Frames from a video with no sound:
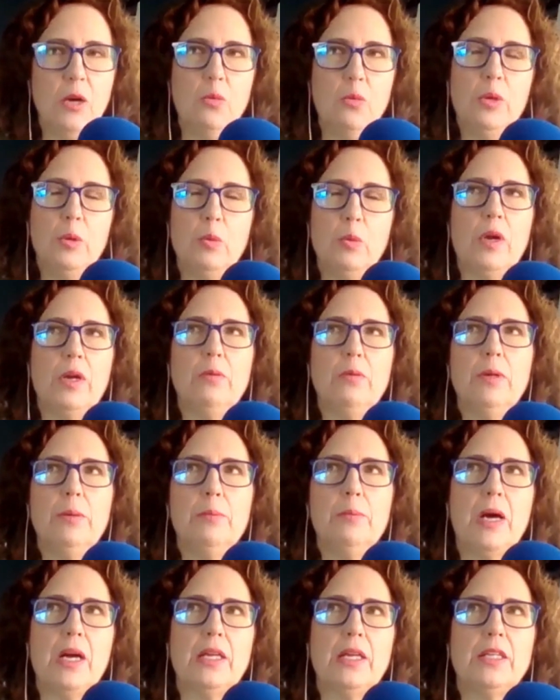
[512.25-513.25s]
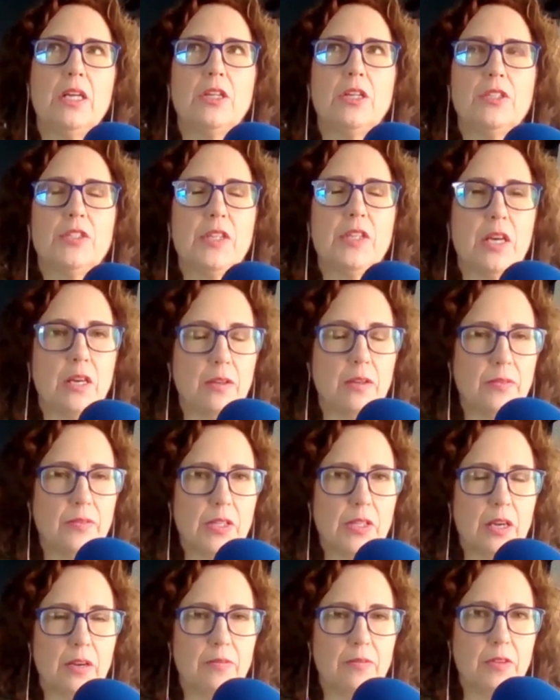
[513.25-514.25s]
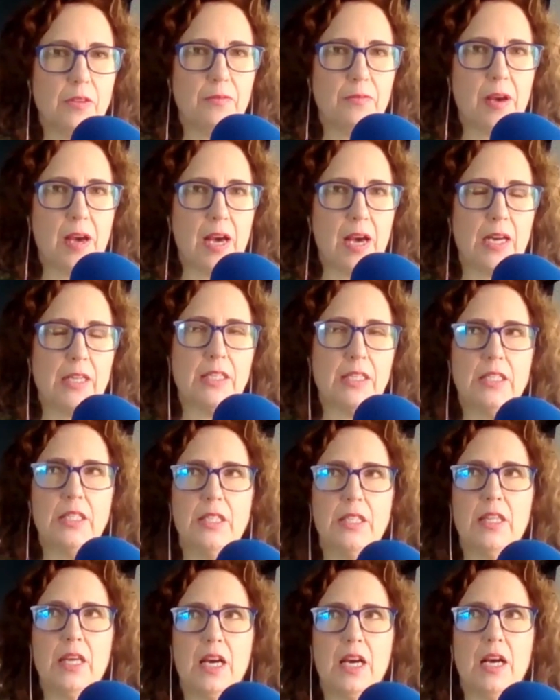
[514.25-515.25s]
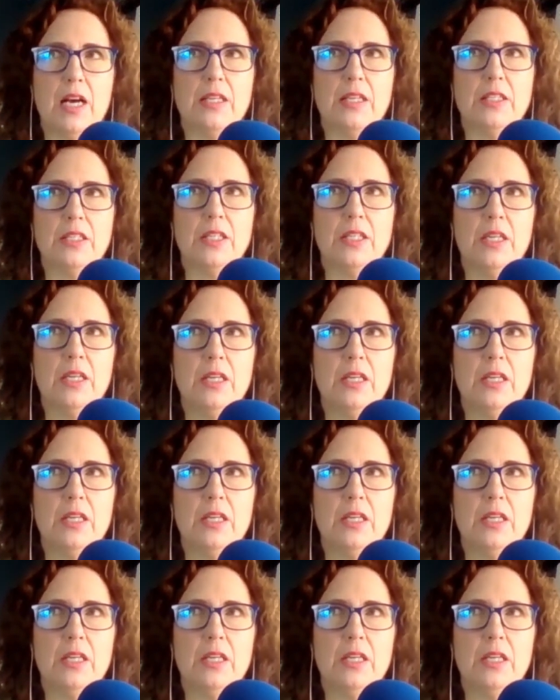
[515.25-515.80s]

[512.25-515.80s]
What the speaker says: we want to remind ourselves of the fact that,